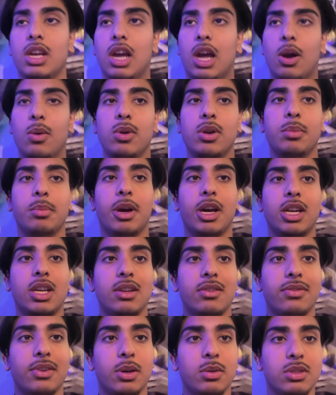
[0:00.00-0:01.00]
I wouldn't mind
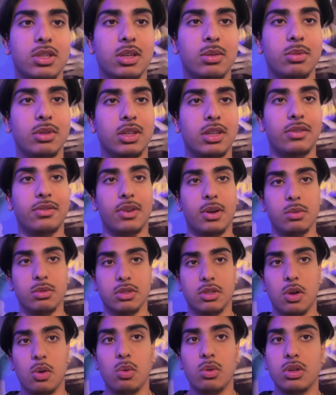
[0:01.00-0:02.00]
if I was able, if I was
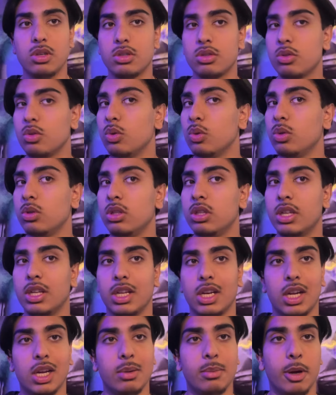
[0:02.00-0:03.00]
going to school
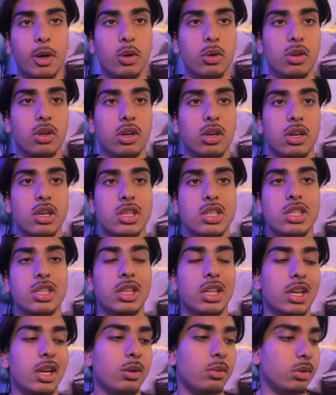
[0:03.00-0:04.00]
and I had my own car and shit.
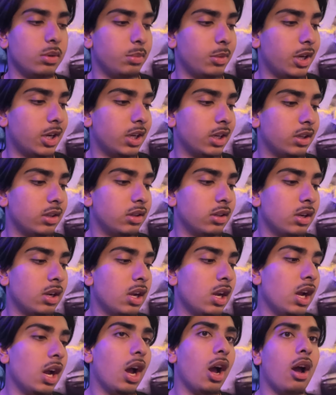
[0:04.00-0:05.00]
Like I wouldn't mind.
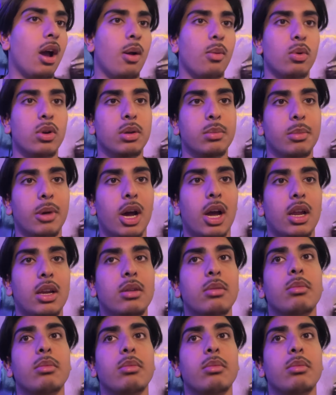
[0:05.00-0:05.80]
I wouldn't mind